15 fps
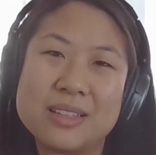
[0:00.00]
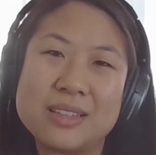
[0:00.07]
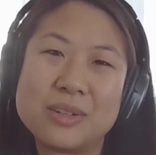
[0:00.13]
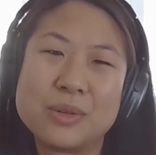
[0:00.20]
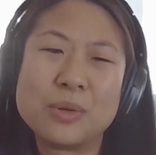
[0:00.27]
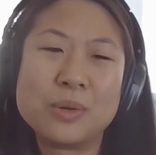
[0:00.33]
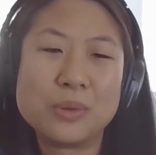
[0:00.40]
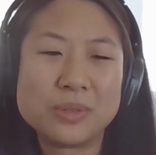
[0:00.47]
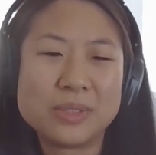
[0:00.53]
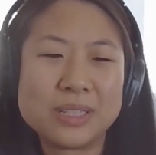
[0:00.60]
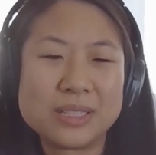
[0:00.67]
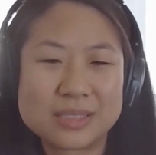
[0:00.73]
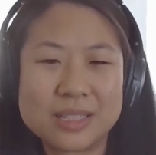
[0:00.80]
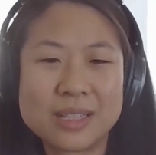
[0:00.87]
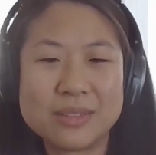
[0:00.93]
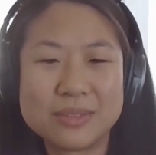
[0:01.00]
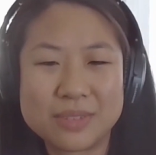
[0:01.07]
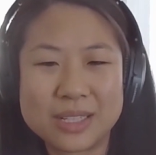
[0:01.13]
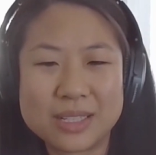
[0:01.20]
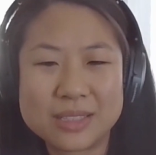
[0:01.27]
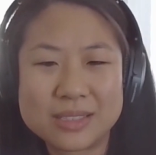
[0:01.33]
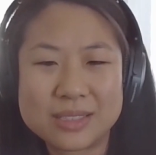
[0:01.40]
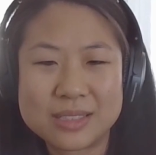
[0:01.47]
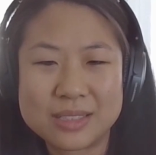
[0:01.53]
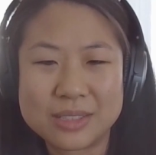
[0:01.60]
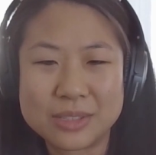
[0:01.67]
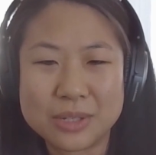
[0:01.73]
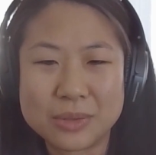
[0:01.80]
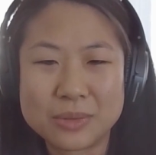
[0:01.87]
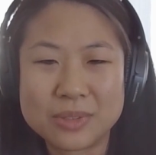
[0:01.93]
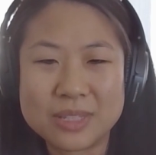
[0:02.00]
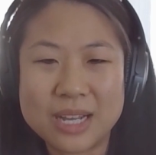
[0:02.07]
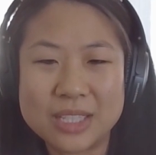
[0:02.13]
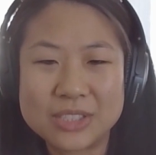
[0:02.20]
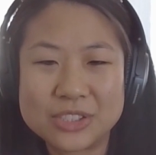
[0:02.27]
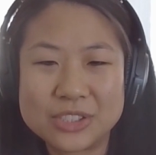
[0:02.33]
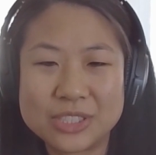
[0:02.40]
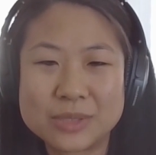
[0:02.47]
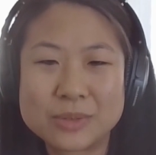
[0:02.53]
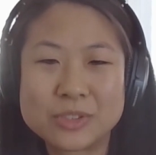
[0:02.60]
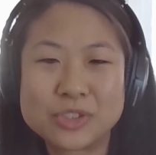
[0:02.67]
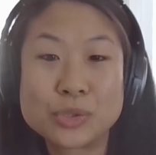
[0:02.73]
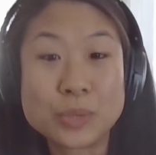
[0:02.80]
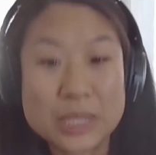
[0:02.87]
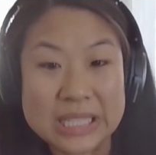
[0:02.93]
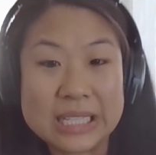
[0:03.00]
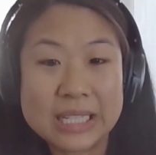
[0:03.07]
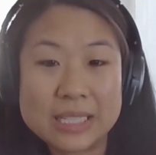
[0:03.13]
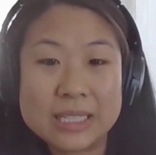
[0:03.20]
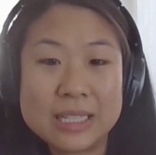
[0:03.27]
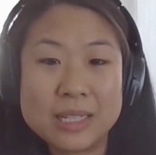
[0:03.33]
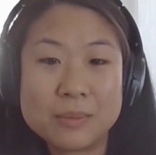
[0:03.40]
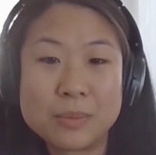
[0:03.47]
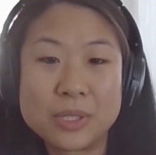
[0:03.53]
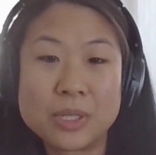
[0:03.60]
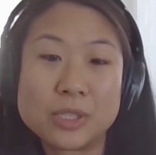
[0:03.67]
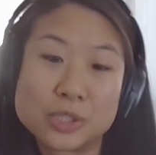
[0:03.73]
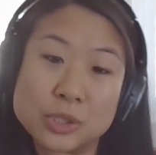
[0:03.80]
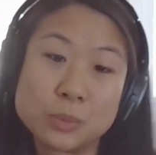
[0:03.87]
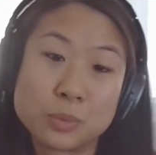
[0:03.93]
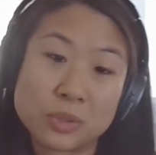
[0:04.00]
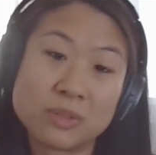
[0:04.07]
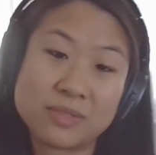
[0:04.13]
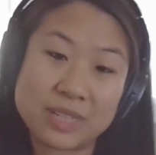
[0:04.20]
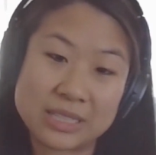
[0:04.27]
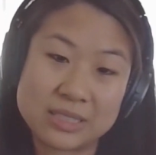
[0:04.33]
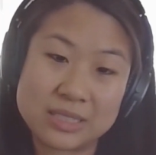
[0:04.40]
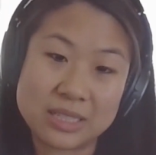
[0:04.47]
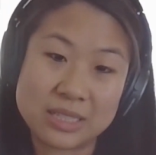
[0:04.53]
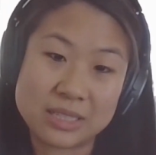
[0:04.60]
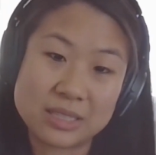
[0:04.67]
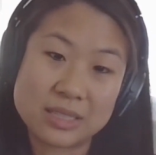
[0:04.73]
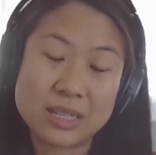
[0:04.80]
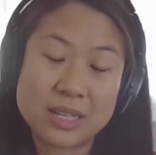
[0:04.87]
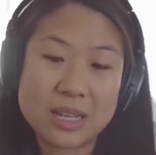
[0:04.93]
the wholeness of it, not just treating, but also preventing.